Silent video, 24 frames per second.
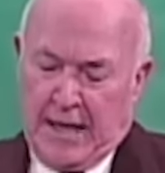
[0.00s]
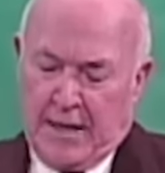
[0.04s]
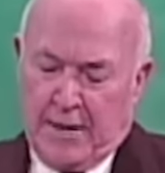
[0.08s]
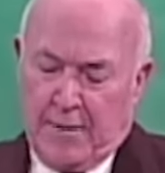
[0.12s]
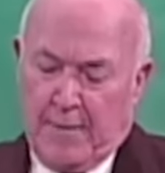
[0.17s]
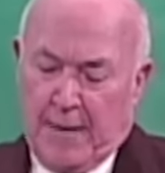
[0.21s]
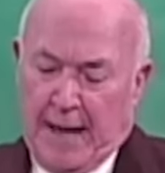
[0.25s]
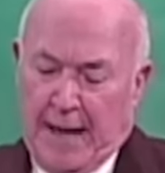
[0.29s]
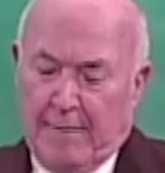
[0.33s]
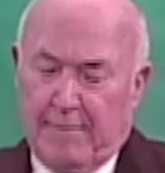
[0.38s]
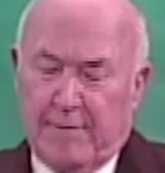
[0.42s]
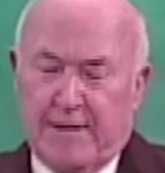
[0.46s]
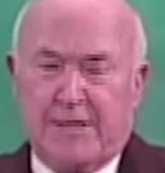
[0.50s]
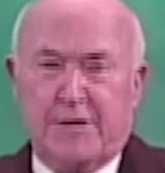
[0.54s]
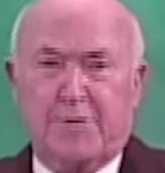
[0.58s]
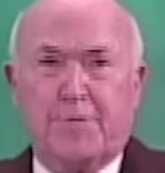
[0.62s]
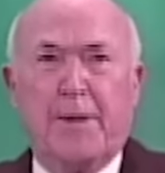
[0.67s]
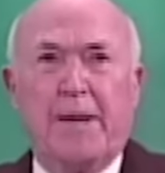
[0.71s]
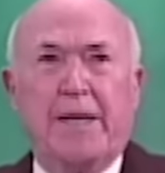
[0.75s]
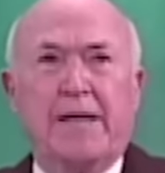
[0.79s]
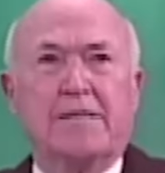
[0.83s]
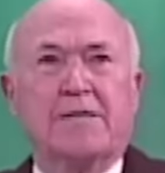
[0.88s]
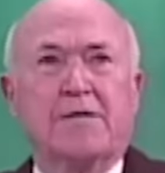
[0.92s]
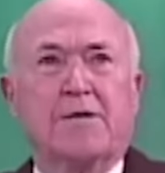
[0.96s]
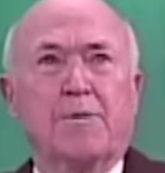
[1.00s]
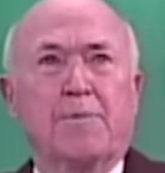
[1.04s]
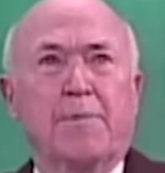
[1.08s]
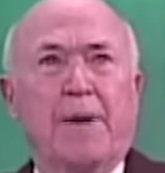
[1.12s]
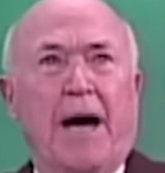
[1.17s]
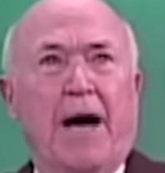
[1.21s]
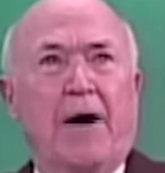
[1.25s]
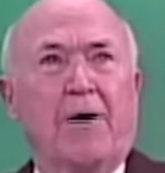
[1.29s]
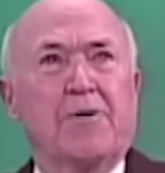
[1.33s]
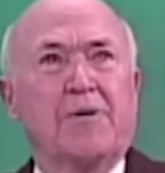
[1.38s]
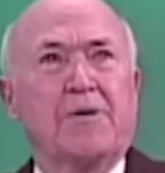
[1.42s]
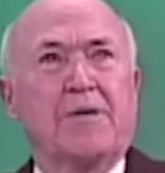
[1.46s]
The Bible speaks
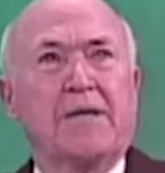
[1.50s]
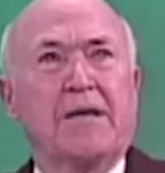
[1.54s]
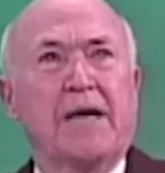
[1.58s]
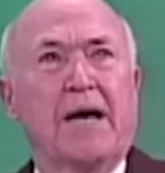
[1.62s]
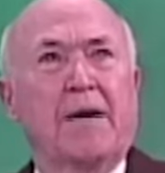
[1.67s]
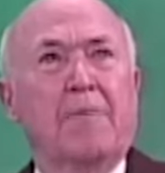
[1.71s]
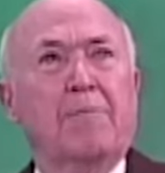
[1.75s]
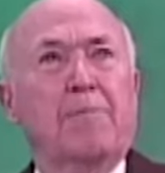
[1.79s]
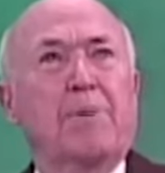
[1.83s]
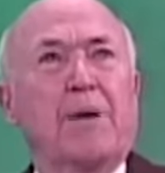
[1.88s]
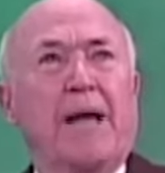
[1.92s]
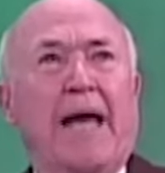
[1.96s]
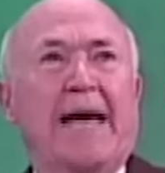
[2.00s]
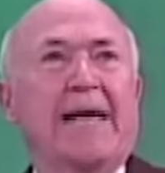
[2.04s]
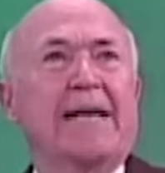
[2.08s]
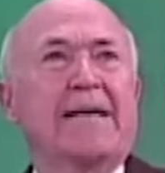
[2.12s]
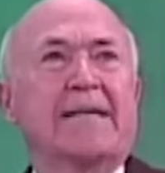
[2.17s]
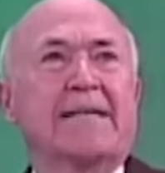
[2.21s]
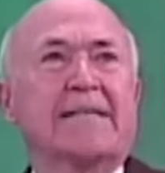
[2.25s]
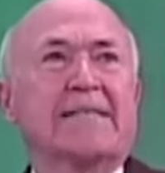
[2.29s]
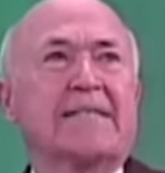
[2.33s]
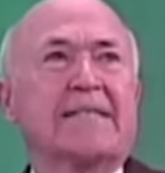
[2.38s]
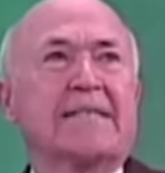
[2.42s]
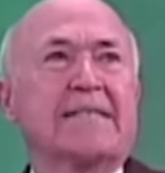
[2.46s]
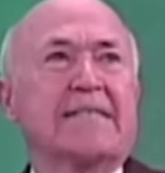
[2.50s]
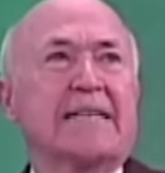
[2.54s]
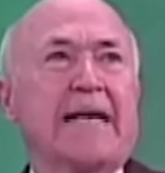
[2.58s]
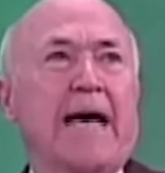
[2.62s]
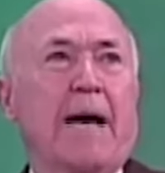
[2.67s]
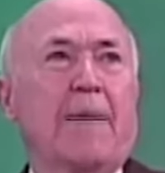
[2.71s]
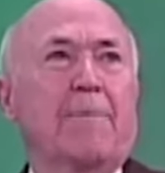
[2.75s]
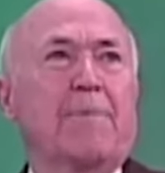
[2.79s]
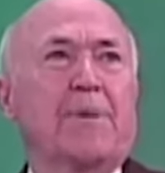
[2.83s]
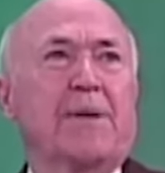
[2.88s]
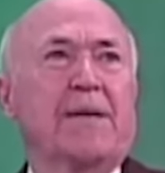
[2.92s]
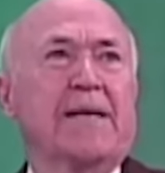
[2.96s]
about blindness has
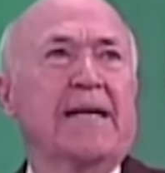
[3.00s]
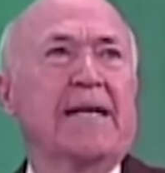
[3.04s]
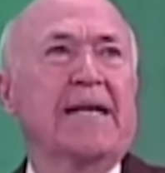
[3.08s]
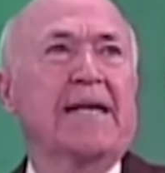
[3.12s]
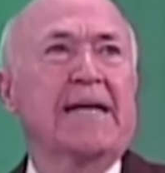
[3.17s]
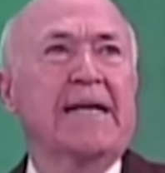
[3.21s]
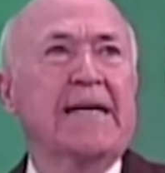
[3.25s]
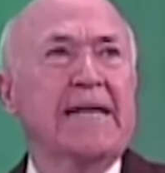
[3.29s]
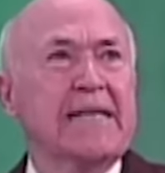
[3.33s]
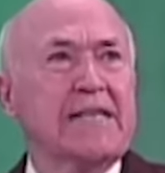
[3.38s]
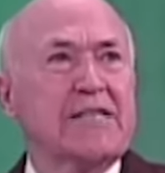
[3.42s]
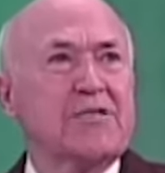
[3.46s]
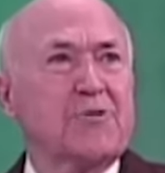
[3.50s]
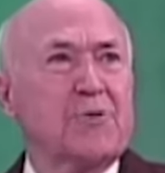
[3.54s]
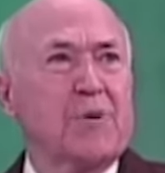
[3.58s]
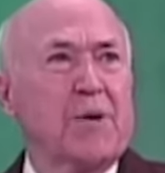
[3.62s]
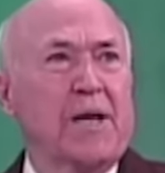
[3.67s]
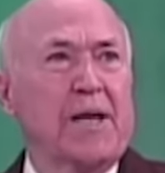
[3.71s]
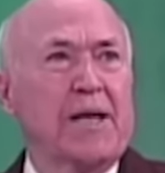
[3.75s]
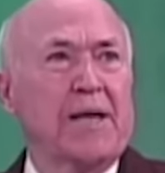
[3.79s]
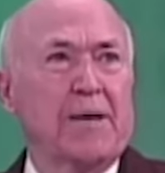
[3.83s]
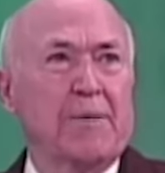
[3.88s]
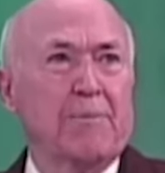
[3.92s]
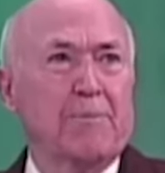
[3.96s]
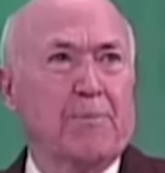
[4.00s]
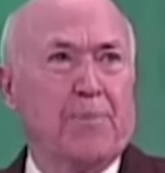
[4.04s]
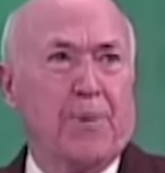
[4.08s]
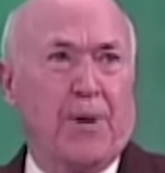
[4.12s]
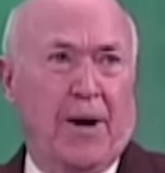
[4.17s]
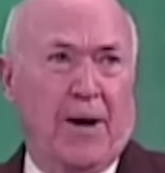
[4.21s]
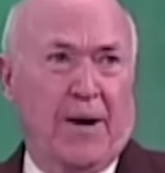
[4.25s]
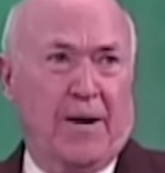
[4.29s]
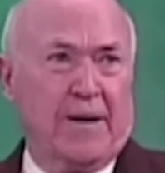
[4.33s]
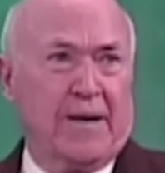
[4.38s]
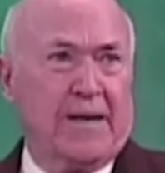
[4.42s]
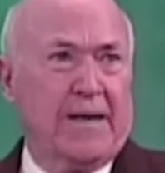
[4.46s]
happened in Israel in
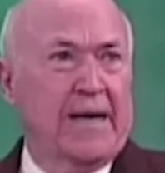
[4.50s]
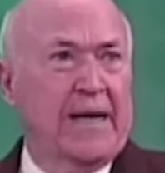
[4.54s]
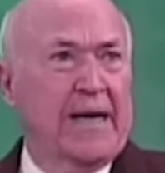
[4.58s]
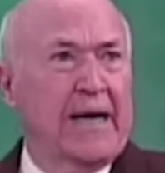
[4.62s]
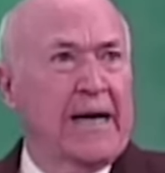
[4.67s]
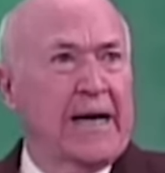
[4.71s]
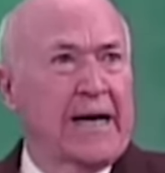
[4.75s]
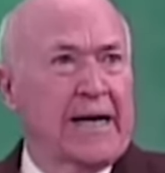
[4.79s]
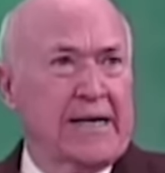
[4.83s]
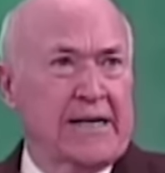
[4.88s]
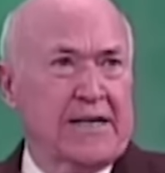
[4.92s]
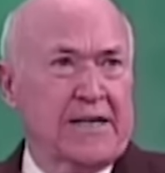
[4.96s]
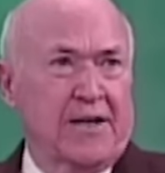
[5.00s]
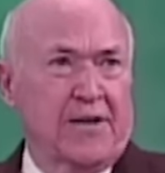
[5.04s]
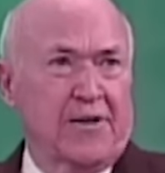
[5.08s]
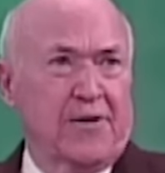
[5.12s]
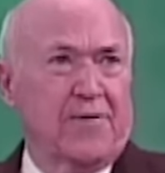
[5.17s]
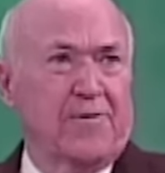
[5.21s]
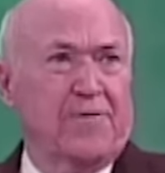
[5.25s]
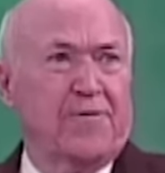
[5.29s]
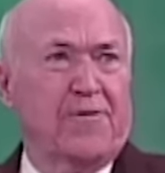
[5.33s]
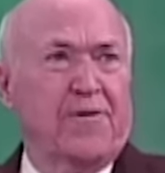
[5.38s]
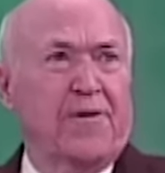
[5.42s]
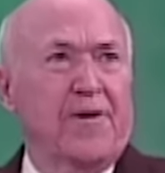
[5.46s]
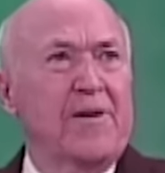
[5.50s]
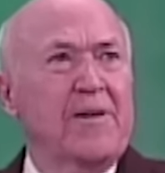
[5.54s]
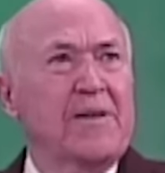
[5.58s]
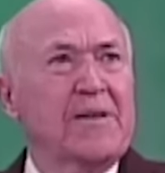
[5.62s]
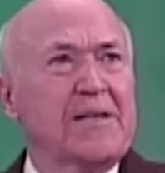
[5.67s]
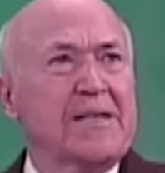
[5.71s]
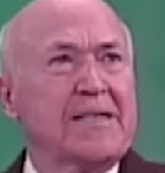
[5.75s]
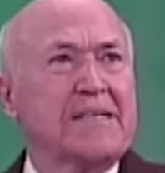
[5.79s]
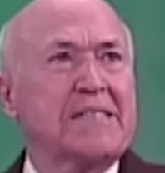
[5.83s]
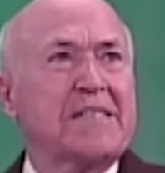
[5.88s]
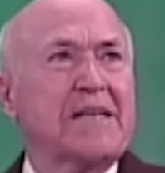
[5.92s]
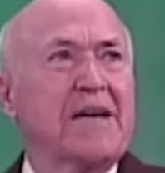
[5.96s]
part until the
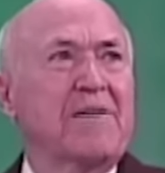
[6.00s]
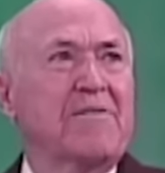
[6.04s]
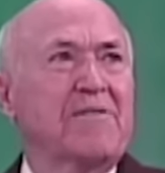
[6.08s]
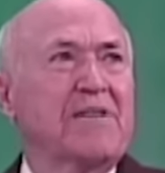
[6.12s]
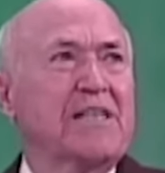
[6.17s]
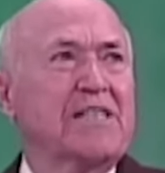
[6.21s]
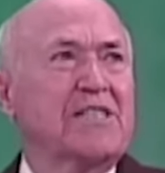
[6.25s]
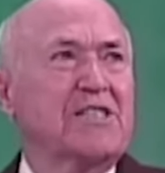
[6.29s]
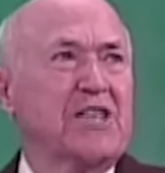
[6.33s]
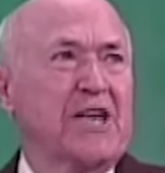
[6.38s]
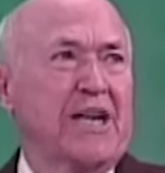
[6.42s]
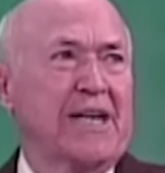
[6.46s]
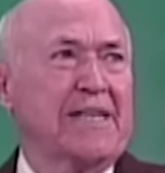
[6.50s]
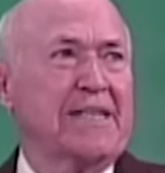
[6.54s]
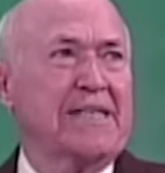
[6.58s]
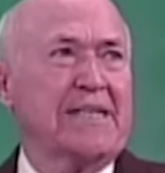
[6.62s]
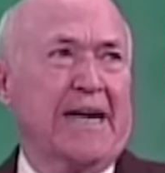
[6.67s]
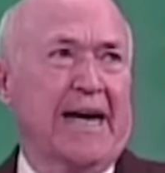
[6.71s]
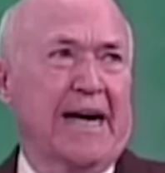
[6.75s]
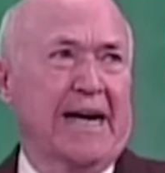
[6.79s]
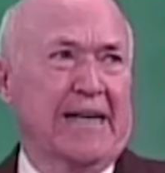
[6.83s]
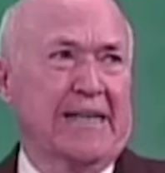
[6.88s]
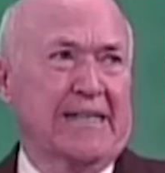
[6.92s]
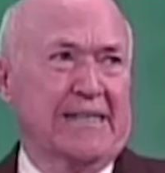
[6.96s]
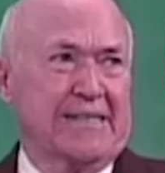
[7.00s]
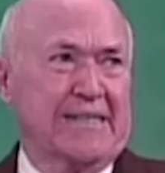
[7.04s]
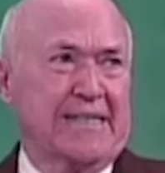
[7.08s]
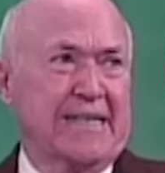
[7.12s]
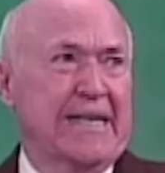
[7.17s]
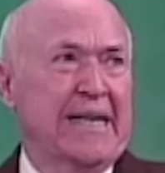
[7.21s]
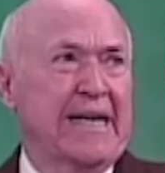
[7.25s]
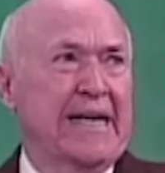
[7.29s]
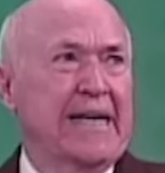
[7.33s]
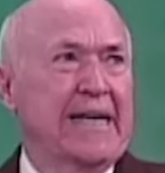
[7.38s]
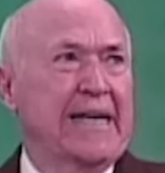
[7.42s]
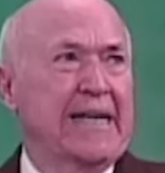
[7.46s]
fullness of the
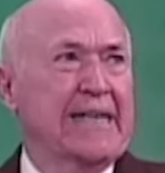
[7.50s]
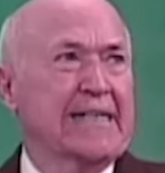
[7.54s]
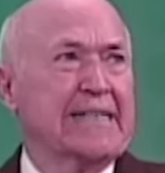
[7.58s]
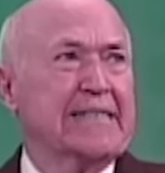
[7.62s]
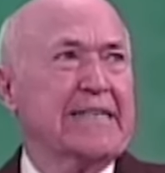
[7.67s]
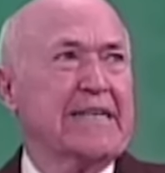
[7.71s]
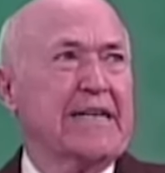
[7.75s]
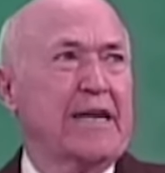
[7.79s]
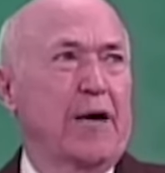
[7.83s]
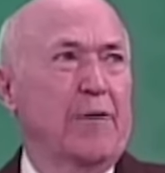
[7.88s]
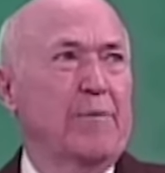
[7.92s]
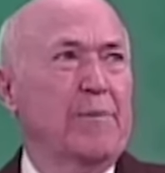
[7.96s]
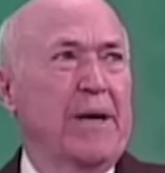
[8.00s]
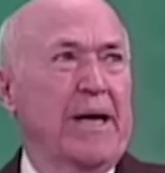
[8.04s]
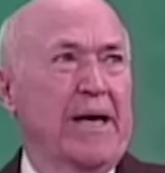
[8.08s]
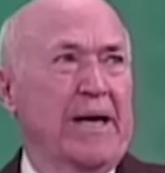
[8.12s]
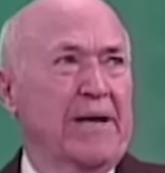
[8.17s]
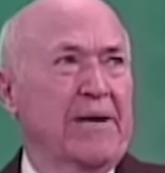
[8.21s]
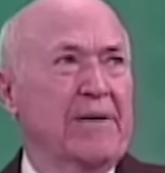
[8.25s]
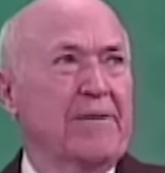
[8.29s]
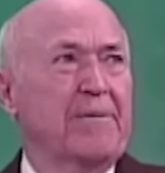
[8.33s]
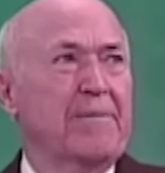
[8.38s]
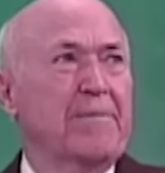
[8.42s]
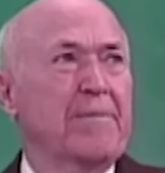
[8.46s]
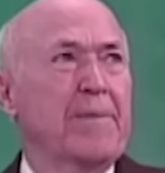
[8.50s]
Gentiles is come in.